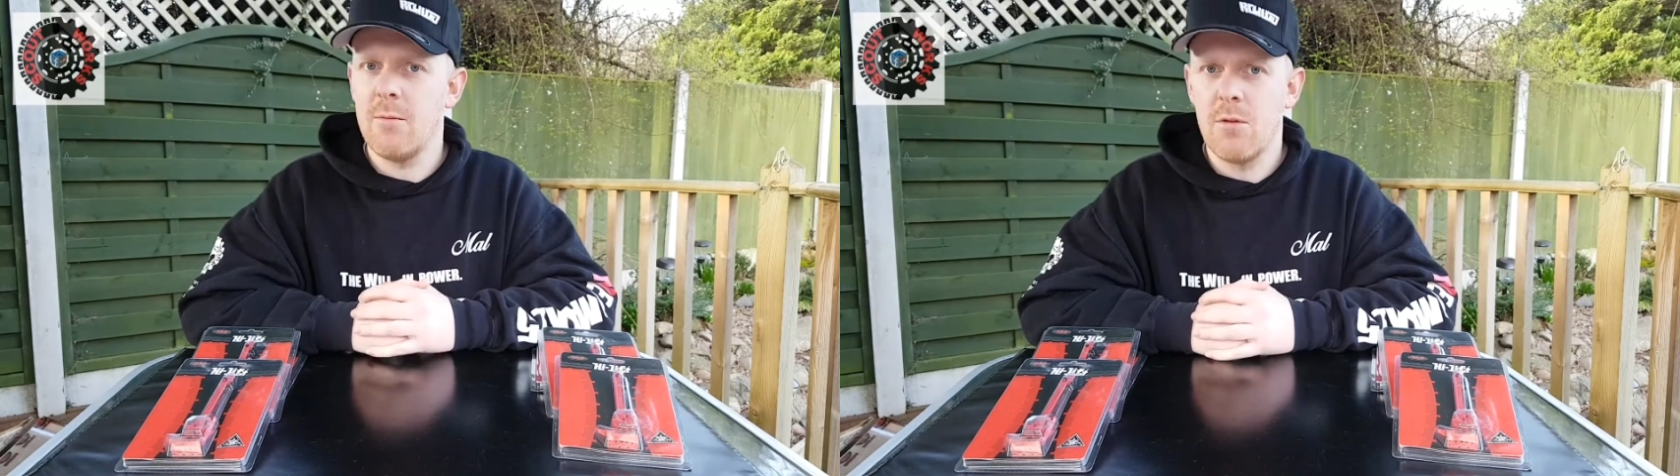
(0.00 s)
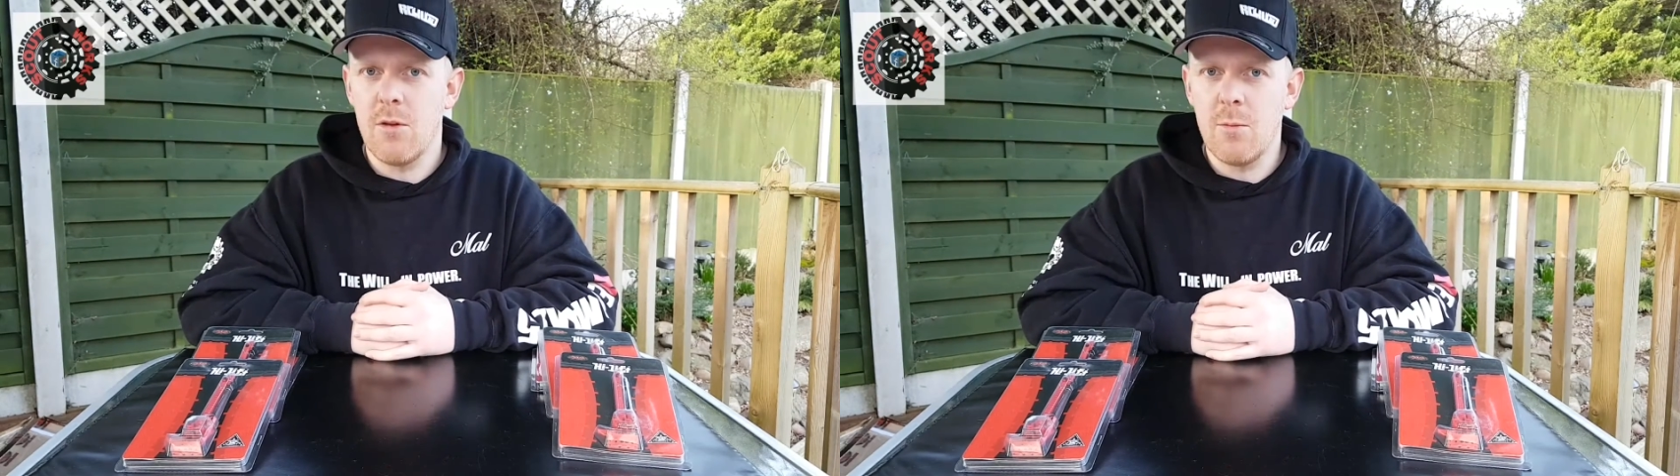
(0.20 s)

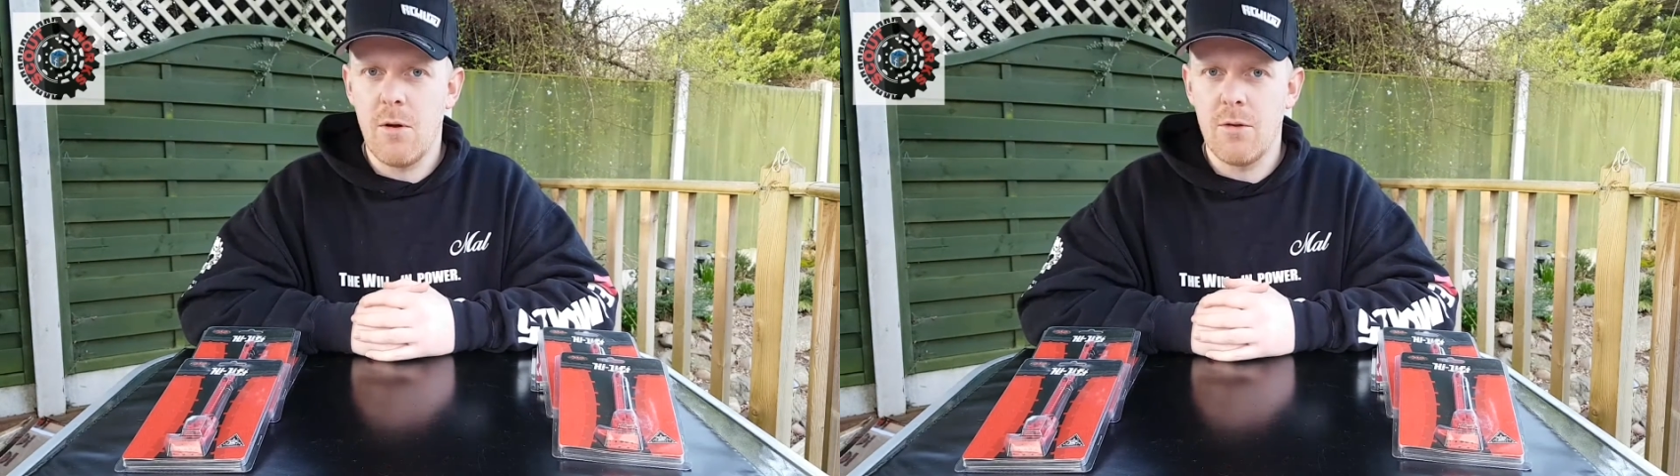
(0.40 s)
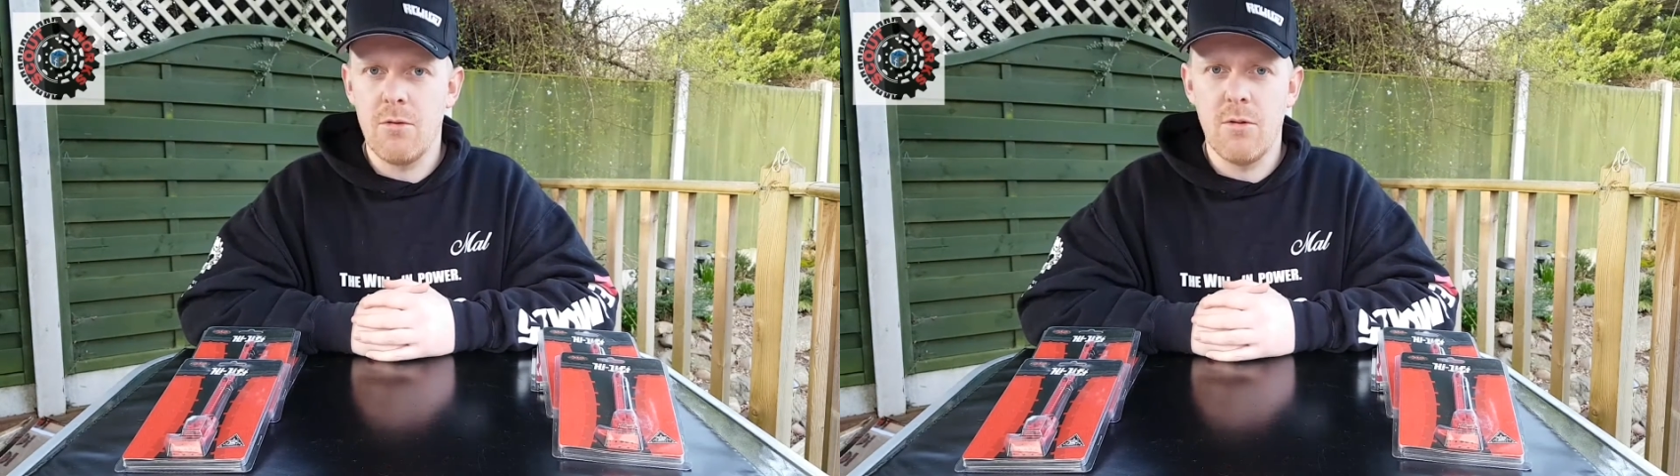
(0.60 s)
them to
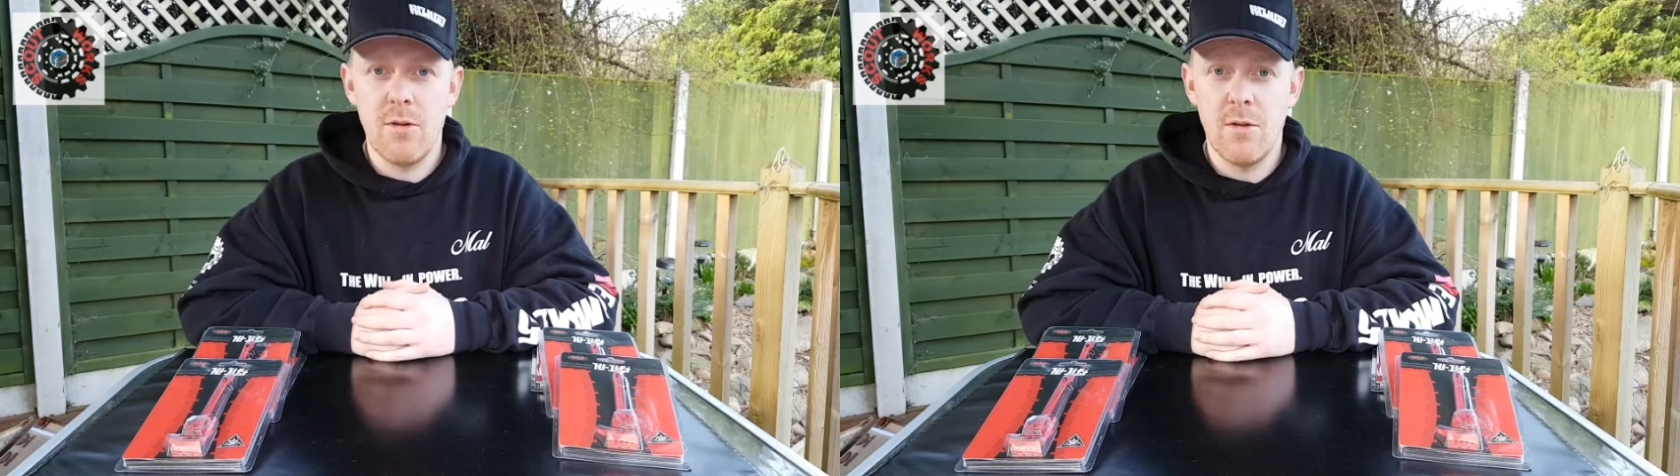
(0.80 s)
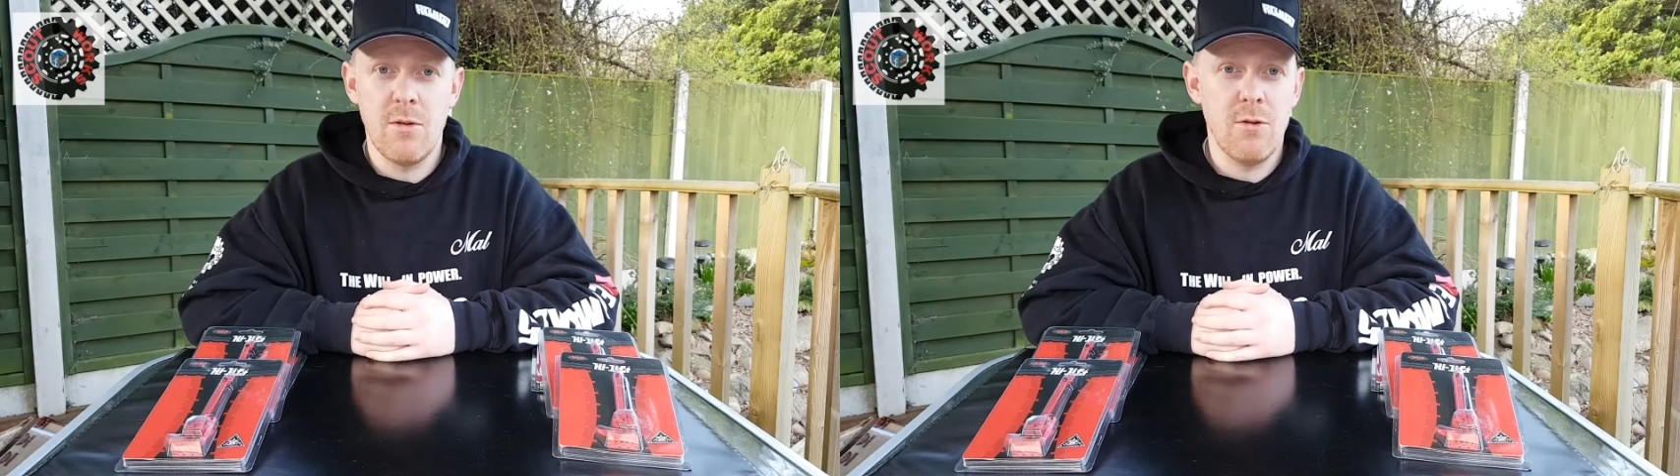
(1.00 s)
sponsor us
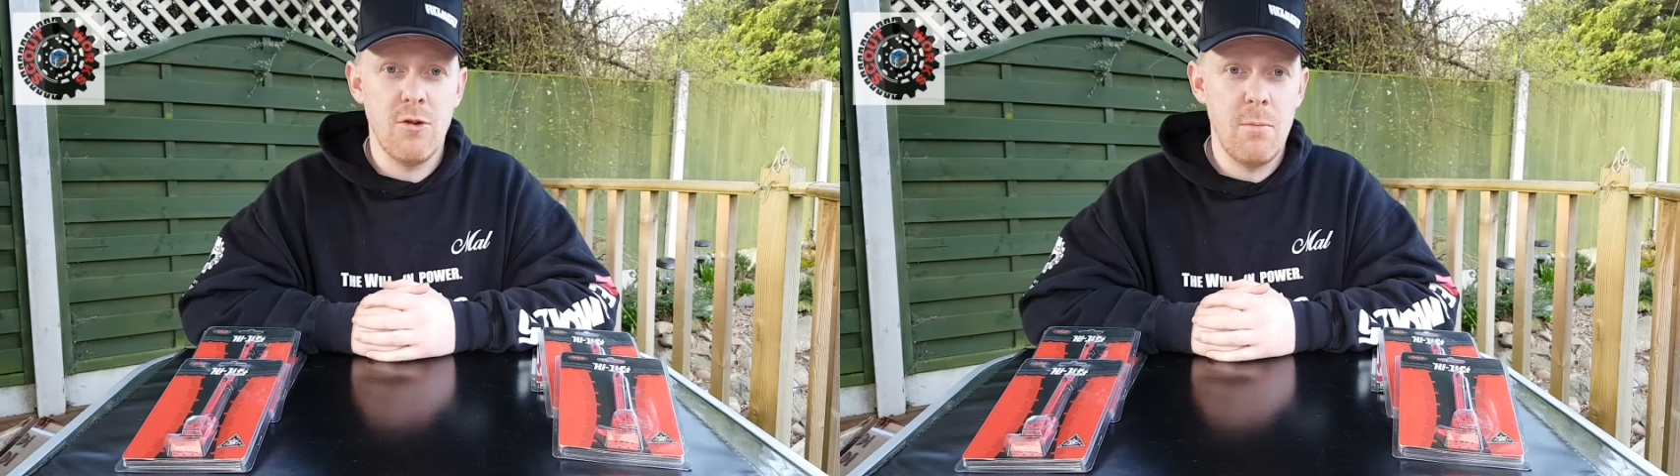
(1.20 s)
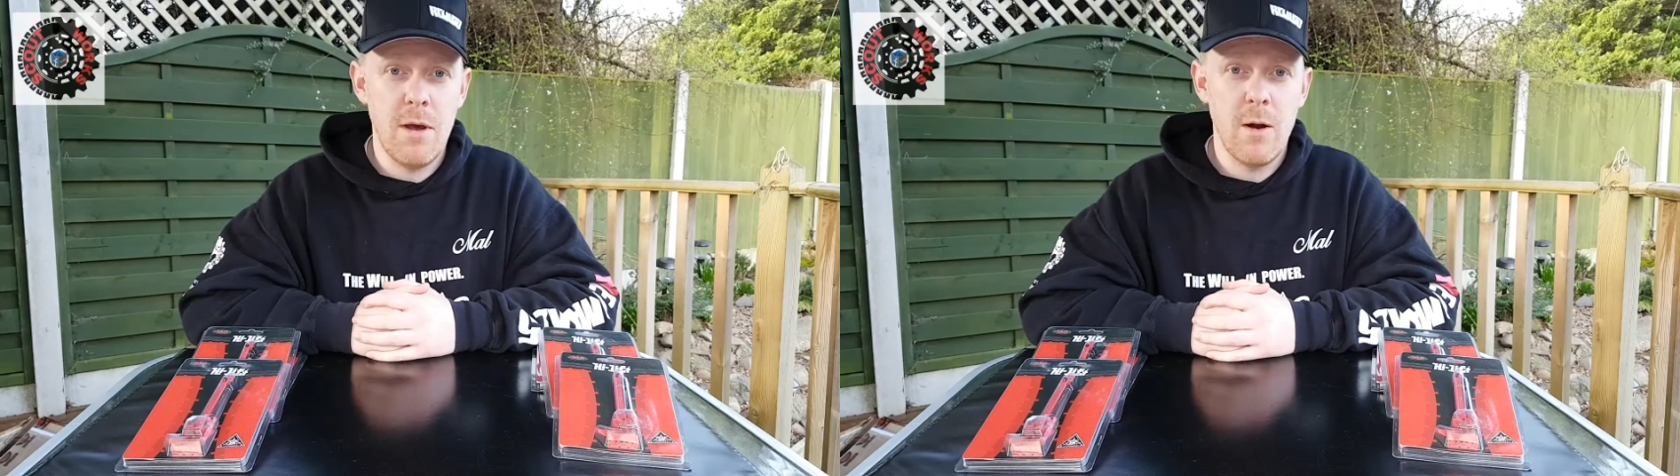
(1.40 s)
in such
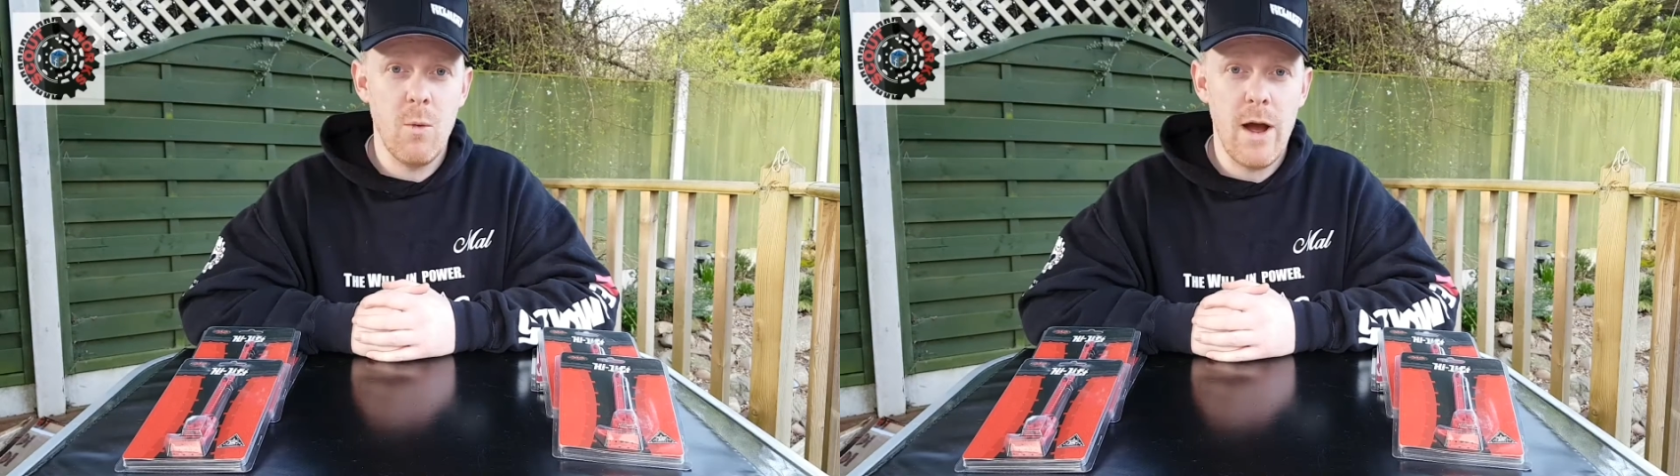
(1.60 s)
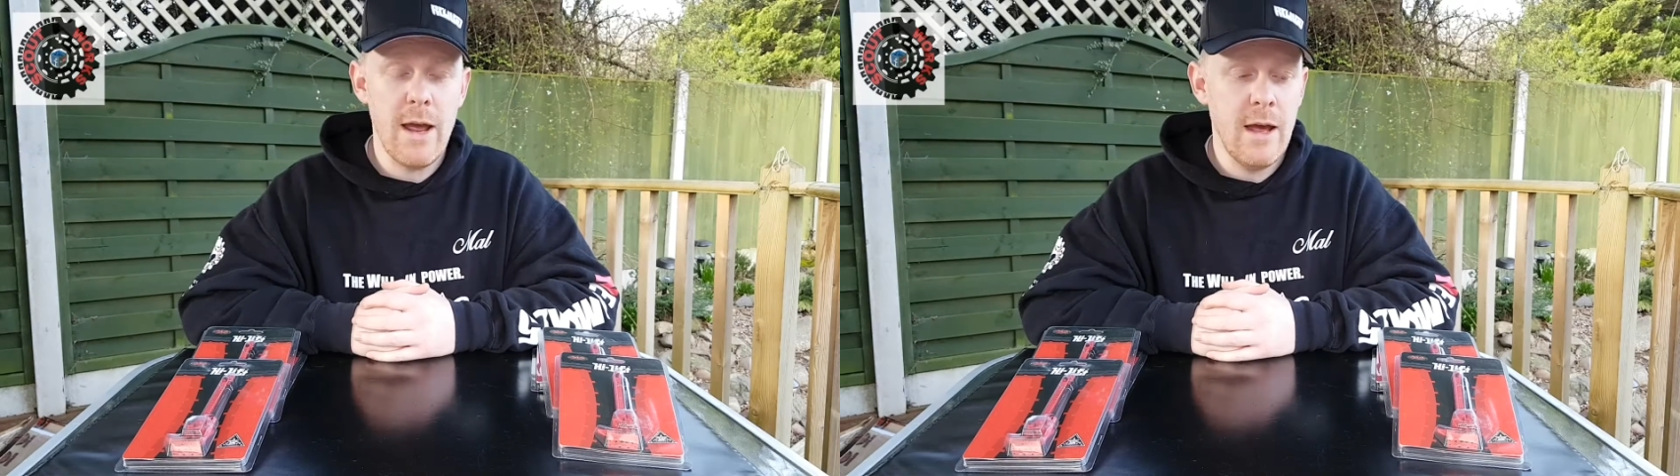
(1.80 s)
a big
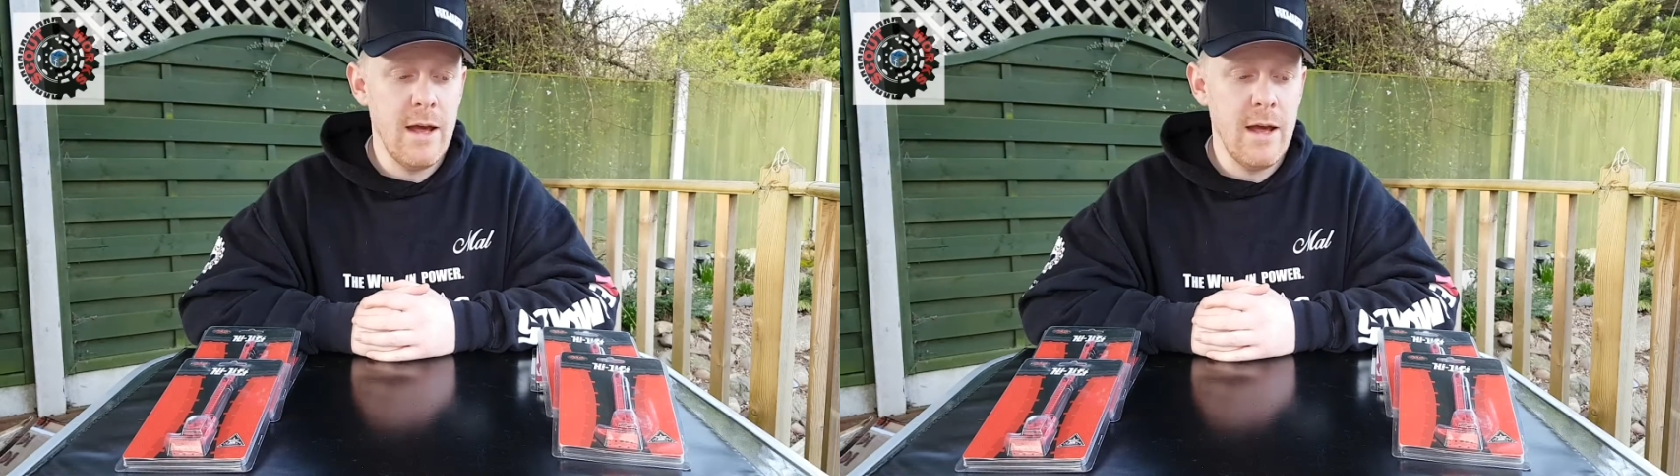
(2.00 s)
way.